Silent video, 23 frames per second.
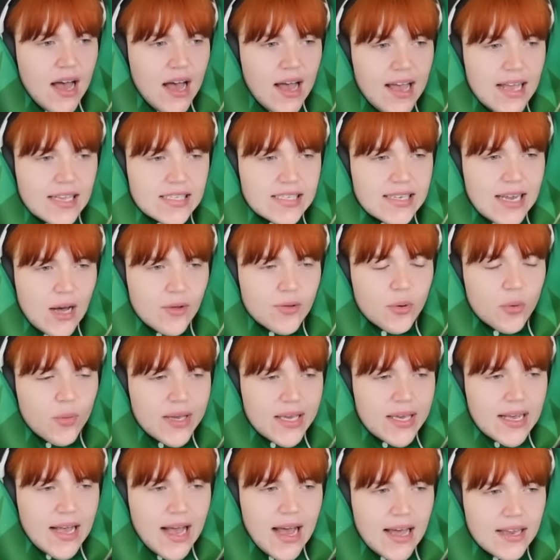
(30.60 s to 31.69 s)
It's now the
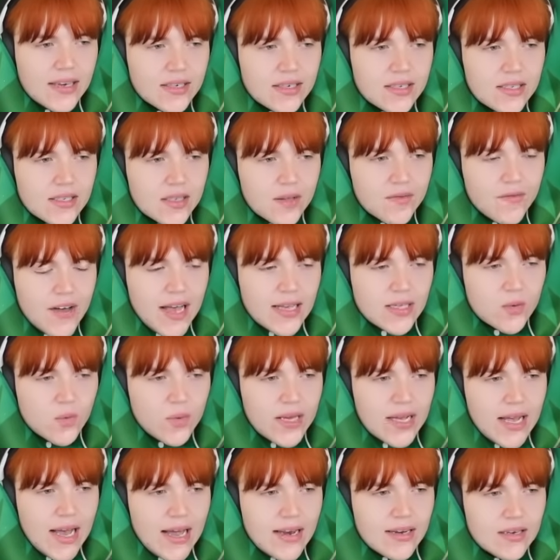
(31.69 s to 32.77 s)
weekend, the first
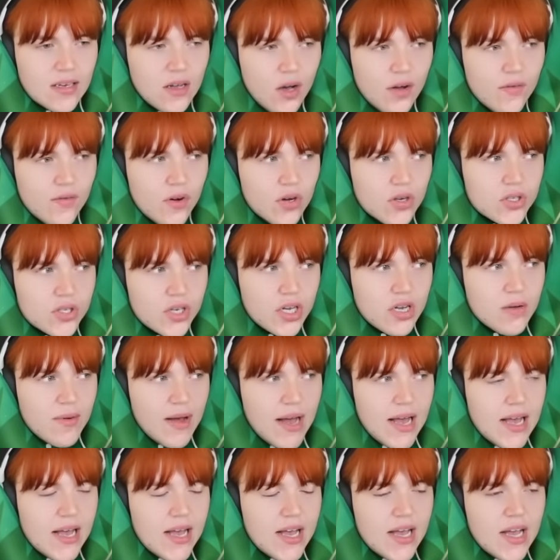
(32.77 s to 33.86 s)
weekend of
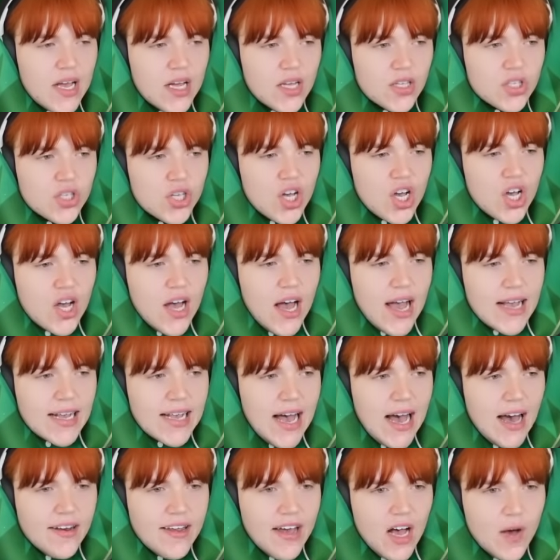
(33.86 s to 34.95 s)
October, so I
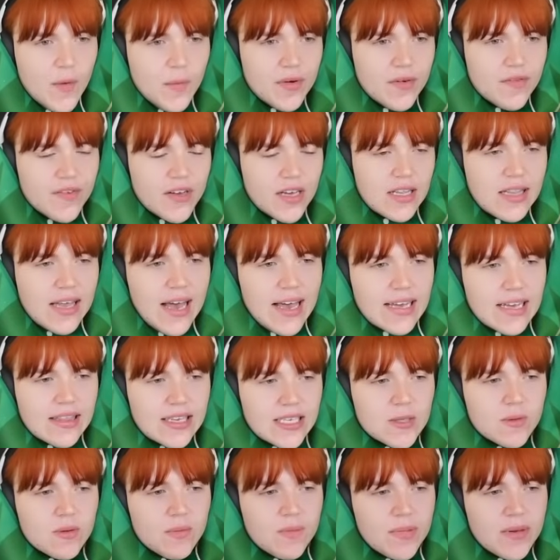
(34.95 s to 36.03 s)
can't help but feel like
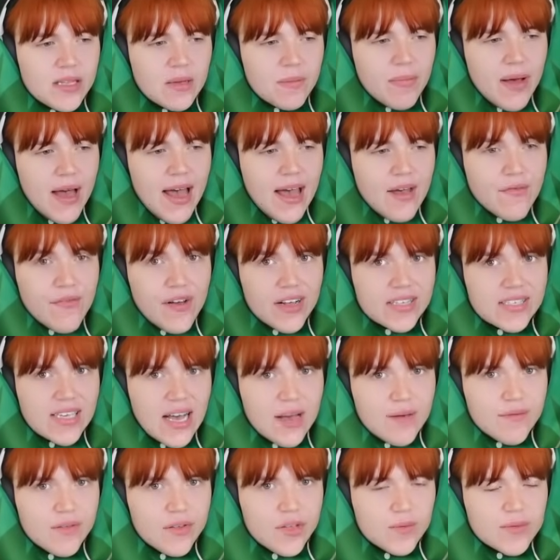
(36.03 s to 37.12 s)
this would be the perfect
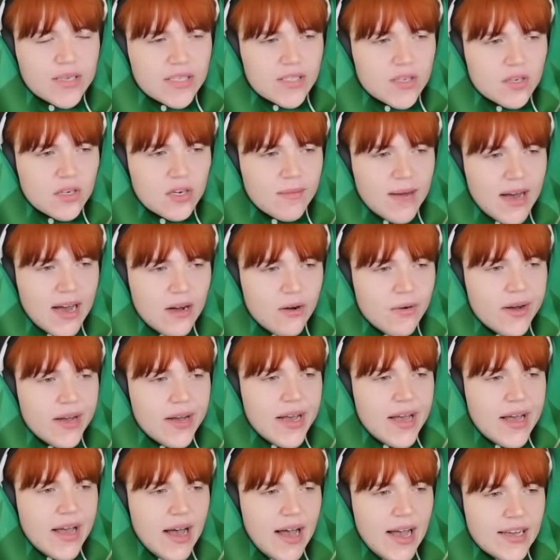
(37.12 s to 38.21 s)
time for the update to come out.
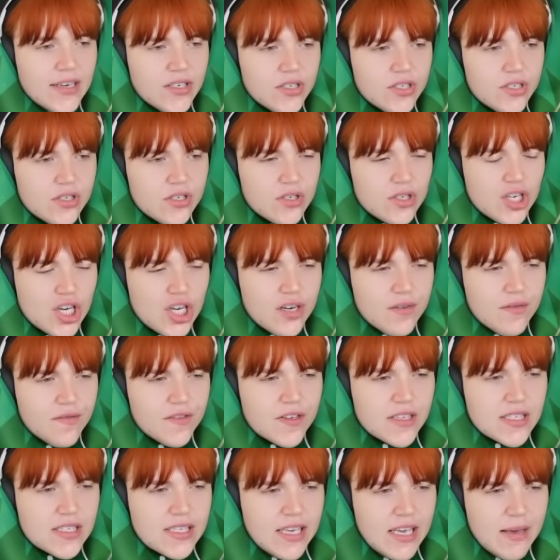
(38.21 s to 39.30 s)
I don't
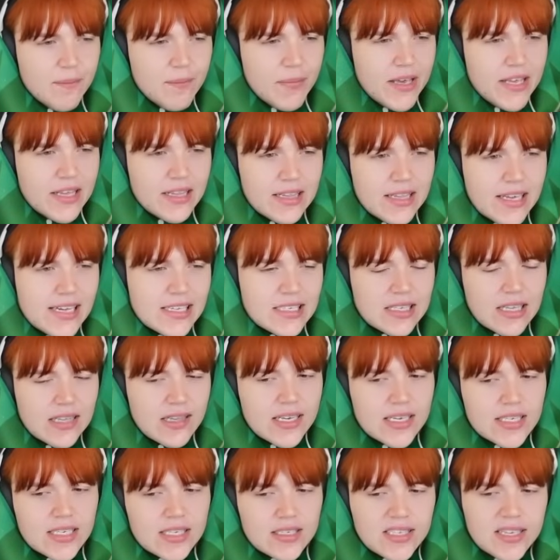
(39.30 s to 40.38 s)
foresee it being later than
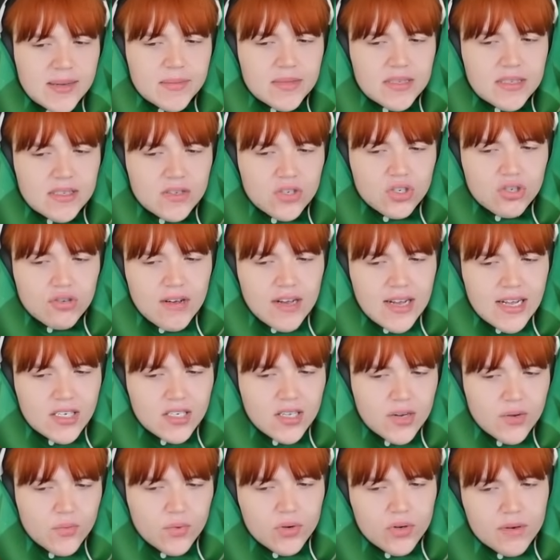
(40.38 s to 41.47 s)
this. It seems strange
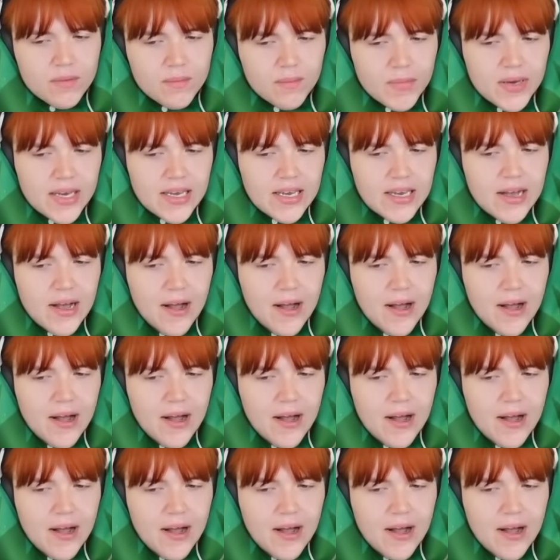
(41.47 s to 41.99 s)
that it wouldn't be.